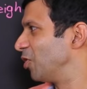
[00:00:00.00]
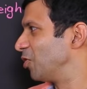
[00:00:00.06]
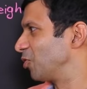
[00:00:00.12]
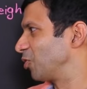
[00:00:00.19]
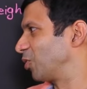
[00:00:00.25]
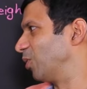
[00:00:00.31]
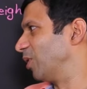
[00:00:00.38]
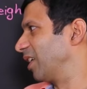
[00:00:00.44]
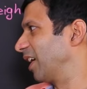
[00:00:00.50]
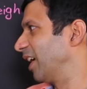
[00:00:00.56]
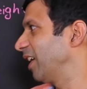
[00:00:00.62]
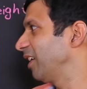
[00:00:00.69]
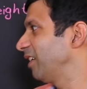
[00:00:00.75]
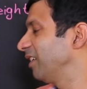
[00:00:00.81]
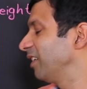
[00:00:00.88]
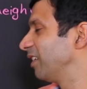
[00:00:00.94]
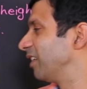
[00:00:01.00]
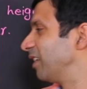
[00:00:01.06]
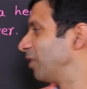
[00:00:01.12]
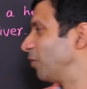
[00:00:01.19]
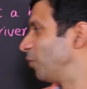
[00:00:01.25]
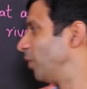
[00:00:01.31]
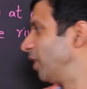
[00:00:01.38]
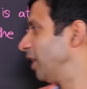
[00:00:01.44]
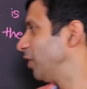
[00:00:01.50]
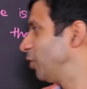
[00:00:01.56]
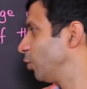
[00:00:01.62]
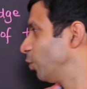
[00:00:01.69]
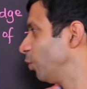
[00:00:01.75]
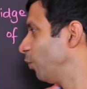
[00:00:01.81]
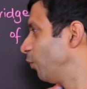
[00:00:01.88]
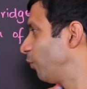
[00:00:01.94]
So again, we need
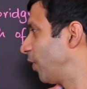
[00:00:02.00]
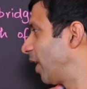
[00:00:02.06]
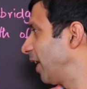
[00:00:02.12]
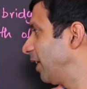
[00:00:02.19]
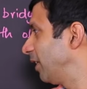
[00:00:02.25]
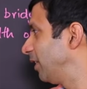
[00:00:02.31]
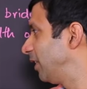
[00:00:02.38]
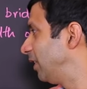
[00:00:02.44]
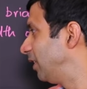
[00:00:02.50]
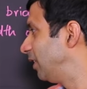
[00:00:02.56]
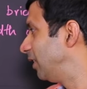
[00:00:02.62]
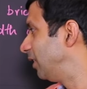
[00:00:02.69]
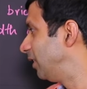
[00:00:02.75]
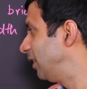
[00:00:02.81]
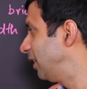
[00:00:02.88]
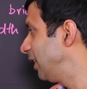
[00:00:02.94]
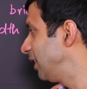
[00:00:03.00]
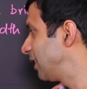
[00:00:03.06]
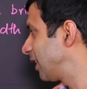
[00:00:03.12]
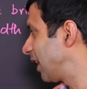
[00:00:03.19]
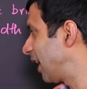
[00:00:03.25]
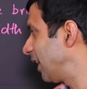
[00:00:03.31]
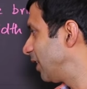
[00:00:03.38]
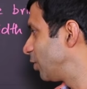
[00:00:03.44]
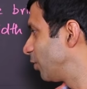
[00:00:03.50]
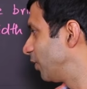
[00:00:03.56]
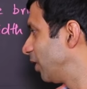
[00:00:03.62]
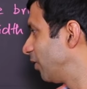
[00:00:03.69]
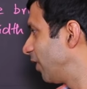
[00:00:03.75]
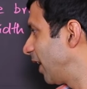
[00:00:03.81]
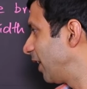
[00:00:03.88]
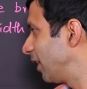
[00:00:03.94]
to find these sides of
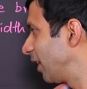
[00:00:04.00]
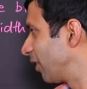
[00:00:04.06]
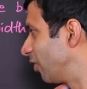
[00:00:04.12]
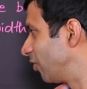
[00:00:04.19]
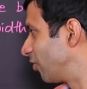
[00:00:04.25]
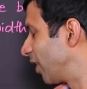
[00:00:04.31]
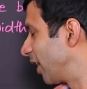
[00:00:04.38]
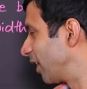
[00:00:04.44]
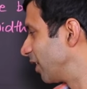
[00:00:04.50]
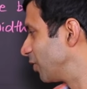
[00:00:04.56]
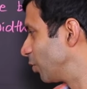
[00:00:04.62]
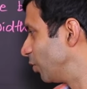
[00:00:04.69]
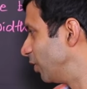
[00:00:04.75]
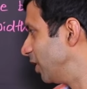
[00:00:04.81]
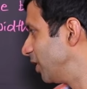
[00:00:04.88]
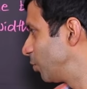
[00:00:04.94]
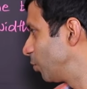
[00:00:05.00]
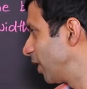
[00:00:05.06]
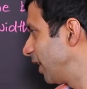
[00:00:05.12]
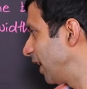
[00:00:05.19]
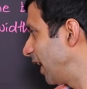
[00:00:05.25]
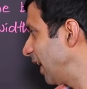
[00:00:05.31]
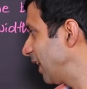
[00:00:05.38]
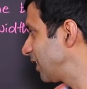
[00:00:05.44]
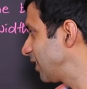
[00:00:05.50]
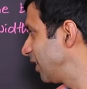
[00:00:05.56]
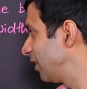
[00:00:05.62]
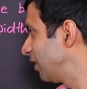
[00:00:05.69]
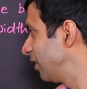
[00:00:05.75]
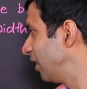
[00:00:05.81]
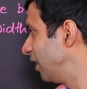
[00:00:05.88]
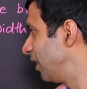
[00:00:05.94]
the right angle triangle. So this one x
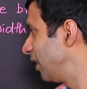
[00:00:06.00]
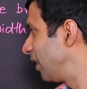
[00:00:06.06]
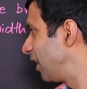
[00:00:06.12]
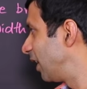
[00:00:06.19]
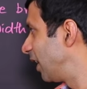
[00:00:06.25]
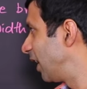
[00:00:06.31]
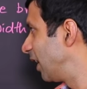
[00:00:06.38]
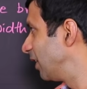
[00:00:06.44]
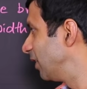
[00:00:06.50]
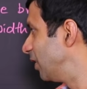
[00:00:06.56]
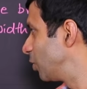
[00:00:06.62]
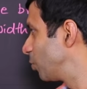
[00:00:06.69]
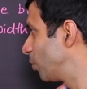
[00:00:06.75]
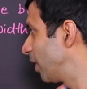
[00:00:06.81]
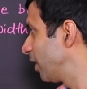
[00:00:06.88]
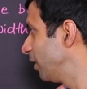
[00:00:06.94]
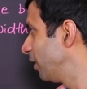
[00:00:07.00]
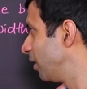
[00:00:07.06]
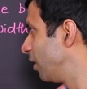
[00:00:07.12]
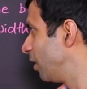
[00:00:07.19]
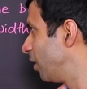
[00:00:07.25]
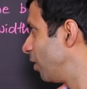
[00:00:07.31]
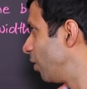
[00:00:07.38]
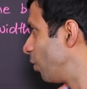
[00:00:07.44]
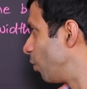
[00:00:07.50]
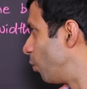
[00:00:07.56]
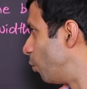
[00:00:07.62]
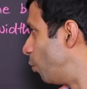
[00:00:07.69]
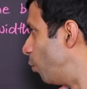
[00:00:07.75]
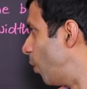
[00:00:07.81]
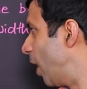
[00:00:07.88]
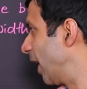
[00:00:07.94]
here and this one
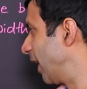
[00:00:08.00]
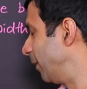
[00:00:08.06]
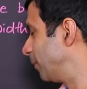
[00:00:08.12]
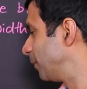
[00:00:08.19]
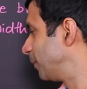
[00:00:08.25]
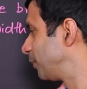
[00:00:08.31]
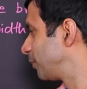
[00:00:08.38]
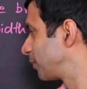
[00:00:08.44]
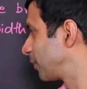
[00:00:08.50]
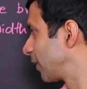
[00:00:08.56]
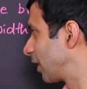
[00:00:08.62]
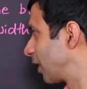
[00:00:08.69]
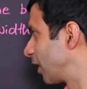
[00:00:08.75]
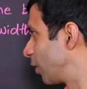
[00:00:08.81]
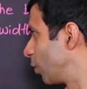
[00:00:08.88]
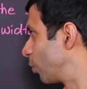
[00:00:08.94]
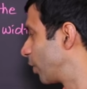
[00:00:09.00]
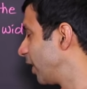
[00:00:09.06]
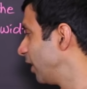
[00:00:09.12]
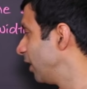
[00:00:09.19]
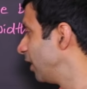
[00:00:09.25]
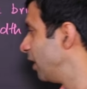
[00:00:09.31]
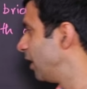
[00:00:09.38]
y. Okay.